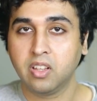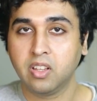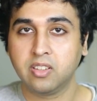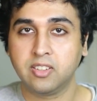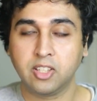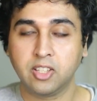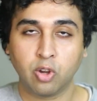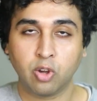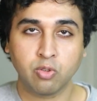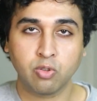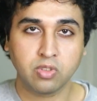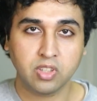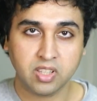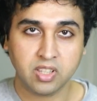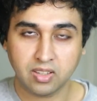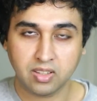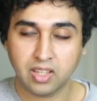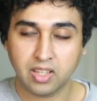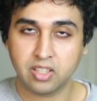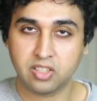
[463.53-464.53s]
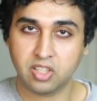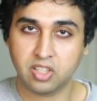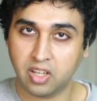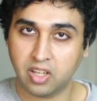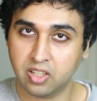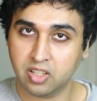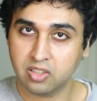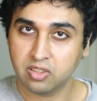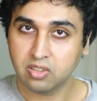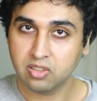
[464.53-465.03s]
The only thing that
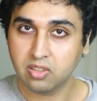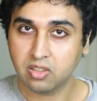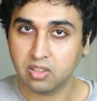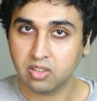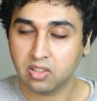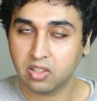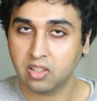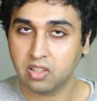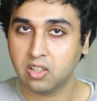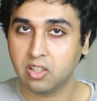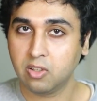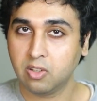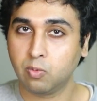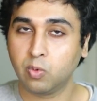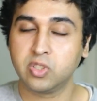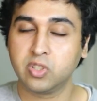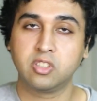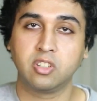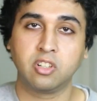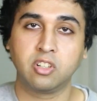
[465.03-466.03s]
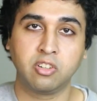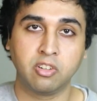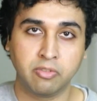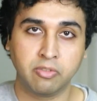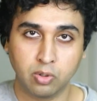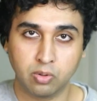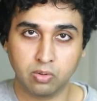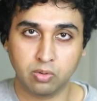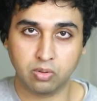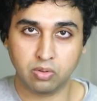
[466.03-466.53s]
changed was the
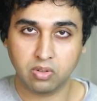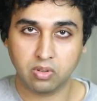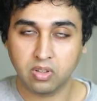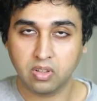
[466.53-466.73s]
review.